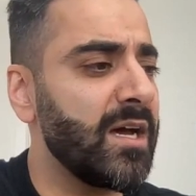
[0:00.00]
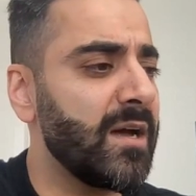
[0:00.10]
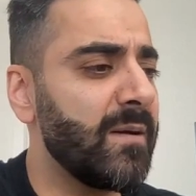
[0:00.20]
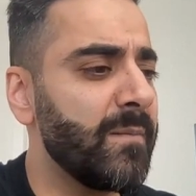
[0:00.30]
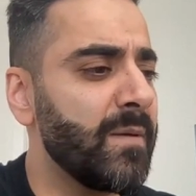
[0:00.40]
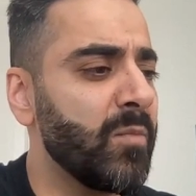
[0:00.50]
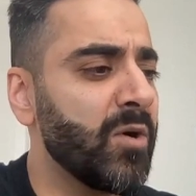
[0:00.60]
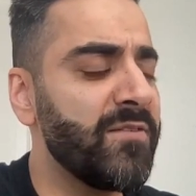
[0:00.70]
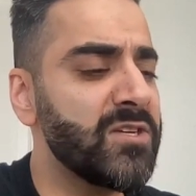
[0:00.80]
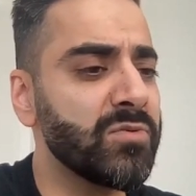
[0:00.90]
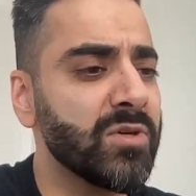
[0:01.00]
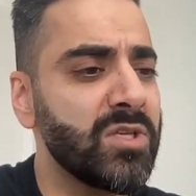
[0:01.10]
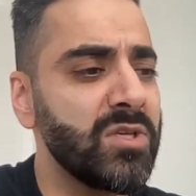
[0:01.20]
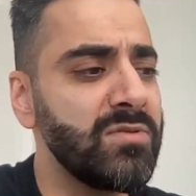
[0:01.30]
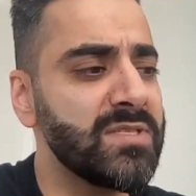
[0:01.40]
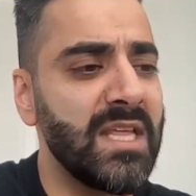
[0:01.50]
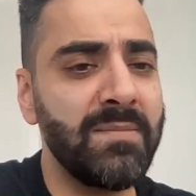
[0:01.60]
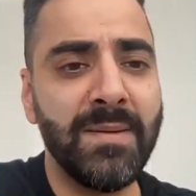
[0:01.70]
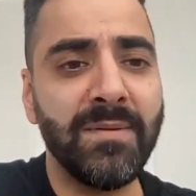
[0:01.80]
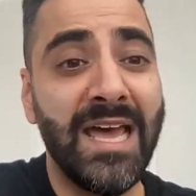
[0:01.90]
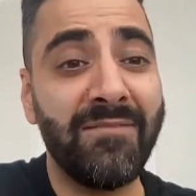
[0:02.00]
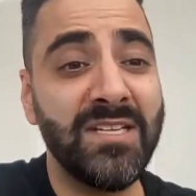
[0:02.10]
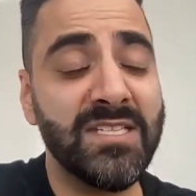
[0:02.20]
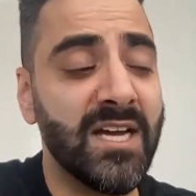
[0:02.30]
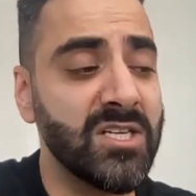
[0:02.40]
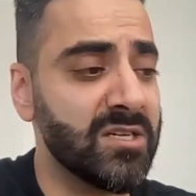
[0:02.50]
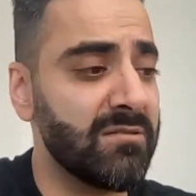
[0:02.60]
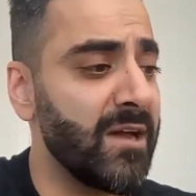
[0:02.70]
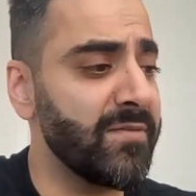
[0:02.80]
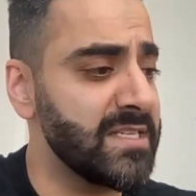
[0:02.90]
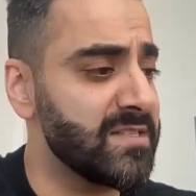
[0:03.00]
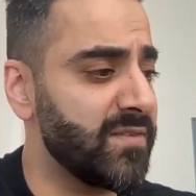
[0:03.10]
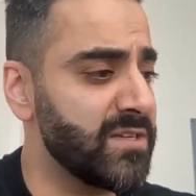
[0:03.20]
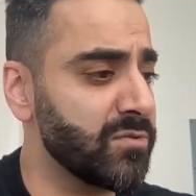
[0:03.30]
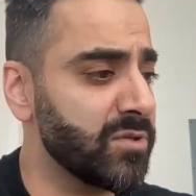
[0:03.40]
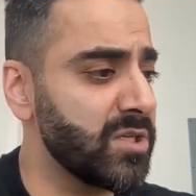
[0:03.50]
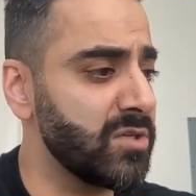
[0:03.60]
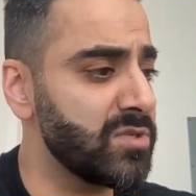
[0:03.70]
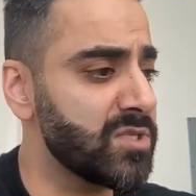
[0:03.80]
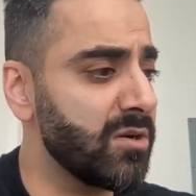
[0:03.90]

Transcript: More visual cues, and then be able to have a discussion around these visual cues.